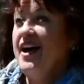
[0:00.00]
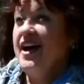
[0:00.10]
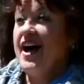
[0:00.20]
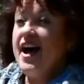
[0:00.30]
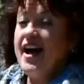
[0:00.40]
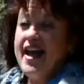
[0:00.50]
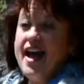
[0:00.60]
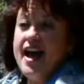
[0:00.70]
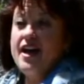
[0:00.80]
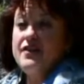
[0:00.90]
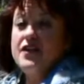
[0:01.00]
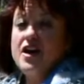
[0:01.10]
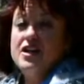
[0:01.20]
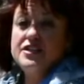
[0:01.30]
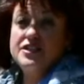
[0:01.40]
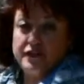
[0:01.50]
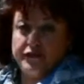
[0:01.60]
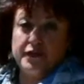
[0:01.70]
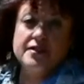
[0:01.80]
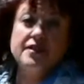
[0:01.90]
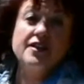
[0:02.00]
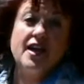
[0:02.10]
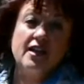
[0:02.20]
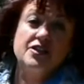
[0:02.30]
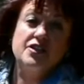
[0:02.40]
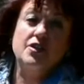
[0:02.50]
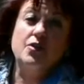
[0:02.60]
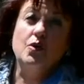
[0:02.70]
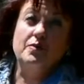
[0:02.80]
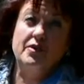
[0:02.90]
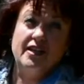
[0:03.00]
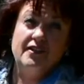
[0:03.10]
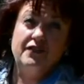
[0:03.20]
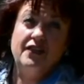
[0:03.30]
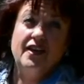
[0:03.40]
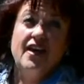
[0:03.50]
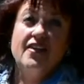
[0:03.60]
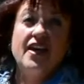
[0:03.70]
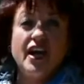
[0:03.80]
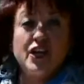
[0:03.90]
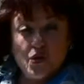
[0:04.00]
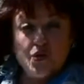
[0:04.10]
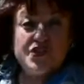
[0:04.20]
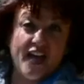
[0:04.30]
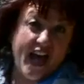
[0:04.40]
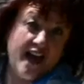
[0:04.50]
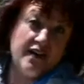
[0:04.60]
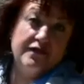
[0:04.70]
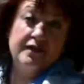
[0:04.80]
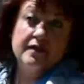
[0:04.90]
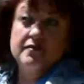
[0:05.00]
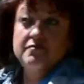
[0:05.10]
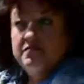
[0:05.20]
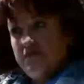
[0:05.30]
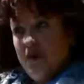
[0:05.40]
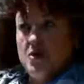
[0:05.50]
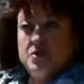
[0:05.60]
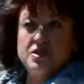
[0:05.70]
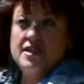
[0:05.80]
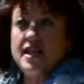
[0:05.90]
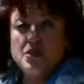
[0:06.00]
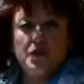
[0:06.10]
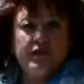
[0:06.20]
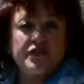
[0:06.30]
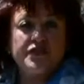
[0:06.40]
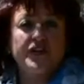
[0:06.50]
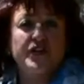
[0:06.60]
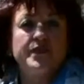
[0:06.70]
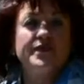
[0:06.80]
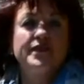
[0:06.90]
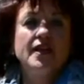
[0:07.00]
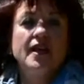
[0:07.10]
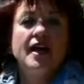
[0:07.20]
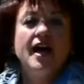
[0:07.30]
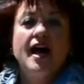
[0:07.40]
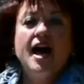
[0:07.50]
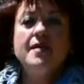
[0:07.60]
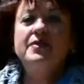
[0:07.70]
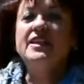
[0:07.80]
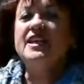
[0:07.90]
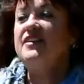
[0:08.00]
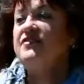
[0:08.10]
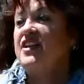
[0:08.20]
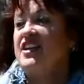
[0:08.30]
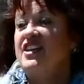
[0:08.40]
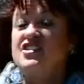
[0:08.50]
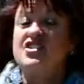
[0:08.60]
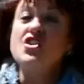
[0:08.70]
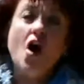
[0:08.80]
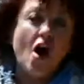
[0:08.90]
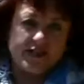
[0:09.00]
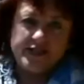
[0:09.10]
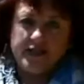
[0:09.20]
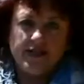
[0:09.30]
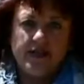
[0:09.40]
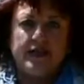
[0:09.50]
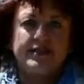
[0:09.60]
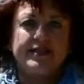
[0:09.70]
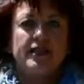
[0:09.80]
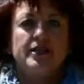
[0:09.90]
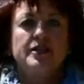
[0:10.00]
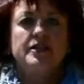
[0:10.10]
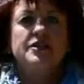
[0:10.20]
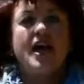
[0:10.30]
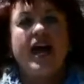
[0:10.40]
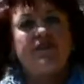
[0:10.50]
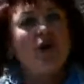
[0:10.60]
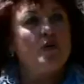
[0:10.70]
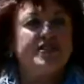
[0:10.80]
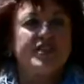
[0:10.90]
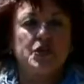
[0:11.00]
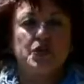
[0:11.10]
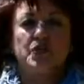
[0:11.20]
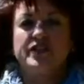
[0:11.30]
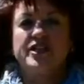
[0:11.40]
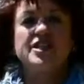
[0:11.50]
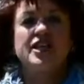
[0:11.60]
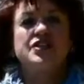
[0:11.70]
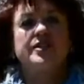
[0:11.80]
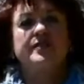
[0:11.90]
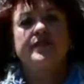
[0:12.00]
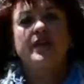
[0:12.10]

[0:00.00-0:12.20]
I have a different theology or belief that I used to have, 10, 12 years ago. I believe that it is not a sin to have a homosexual orientation.